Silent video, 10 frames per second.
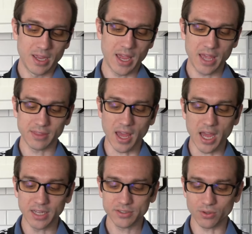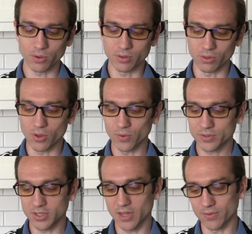at the highest or the
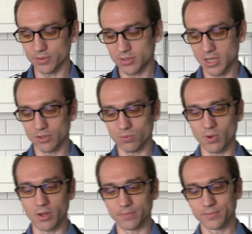lowest levels as well.